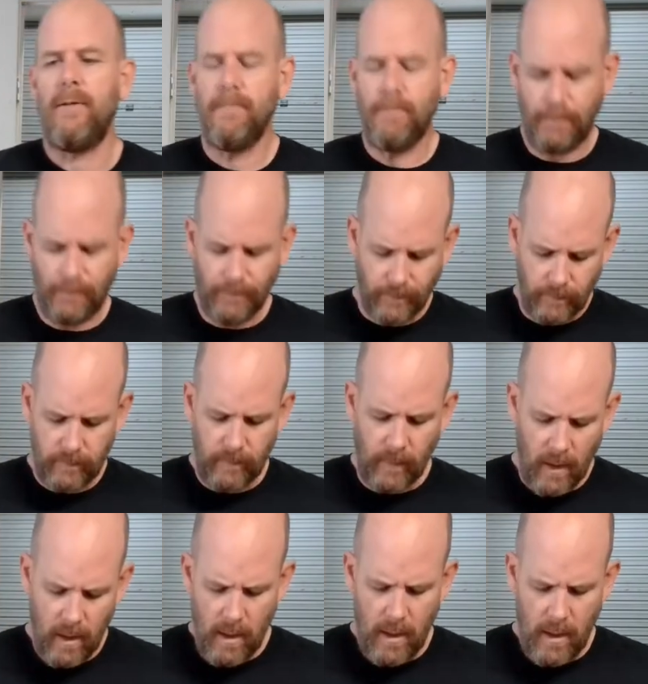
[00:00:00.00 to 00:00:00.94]

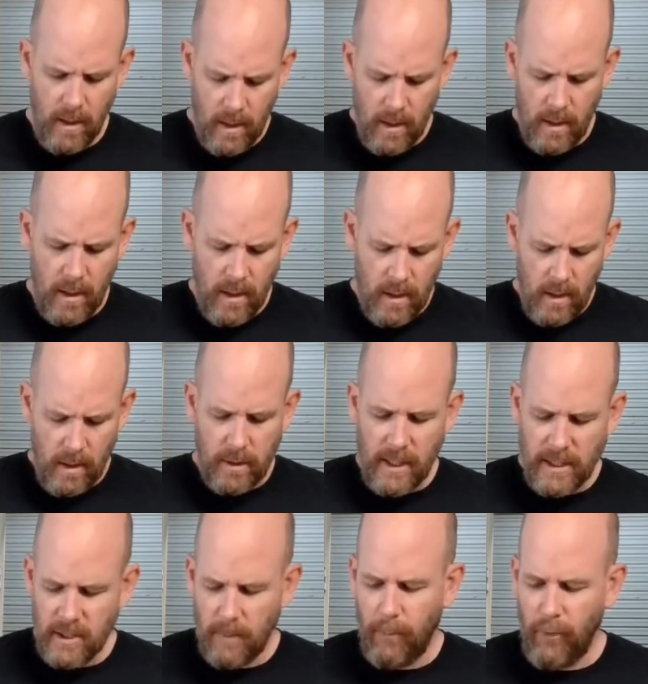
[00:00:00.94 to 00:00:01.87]
So
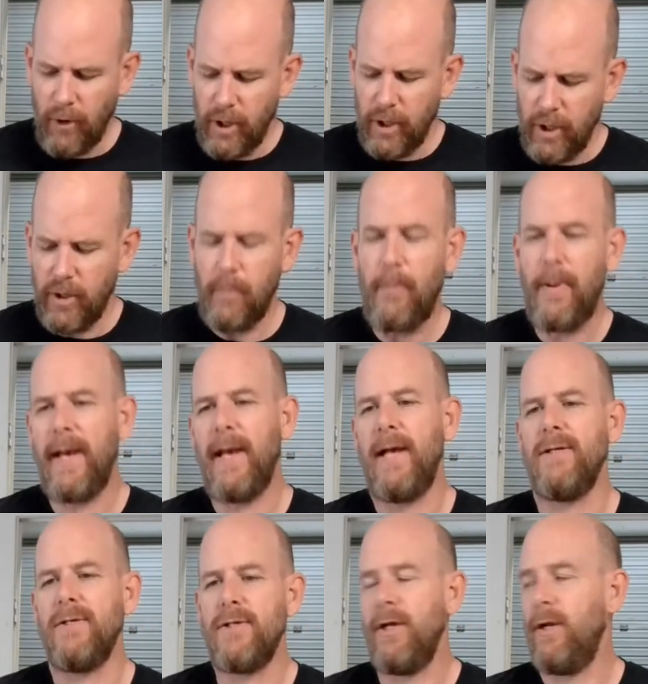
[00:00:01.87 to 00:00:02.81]
that's a pretty good
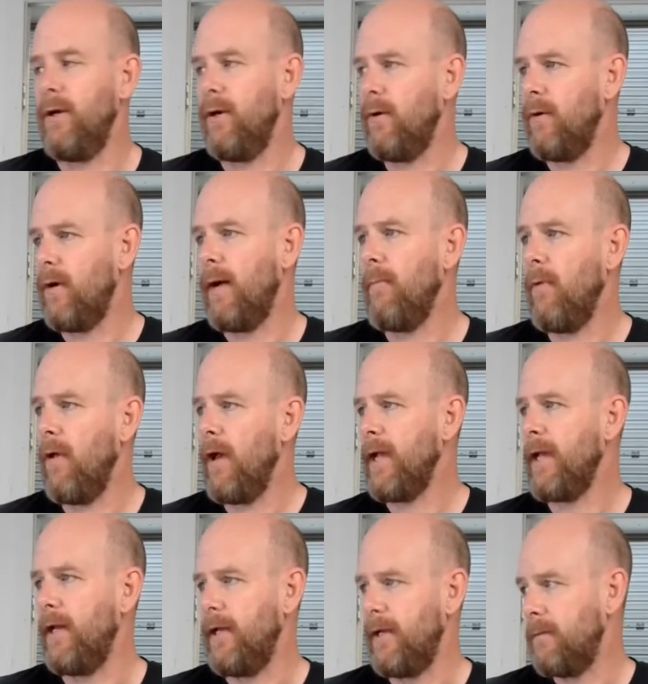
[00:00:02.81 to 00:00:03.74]
pace, you know. I'm
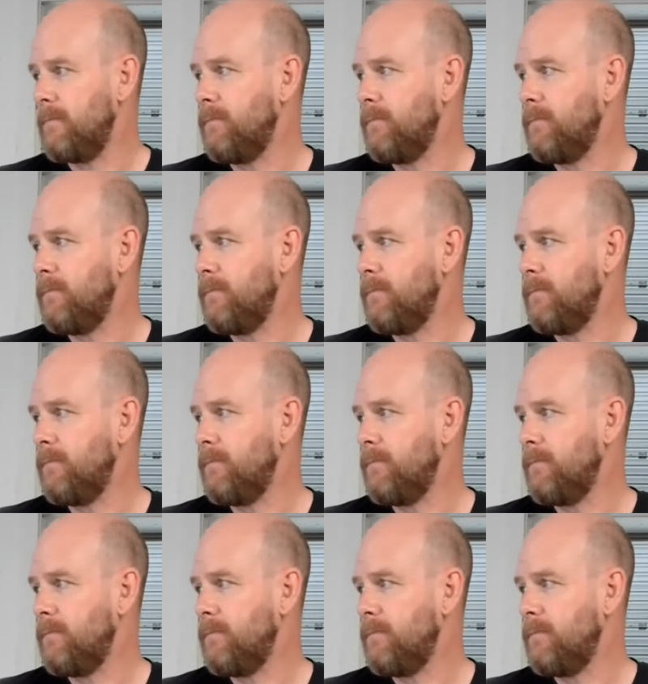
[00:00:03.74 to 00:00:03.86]
liking it.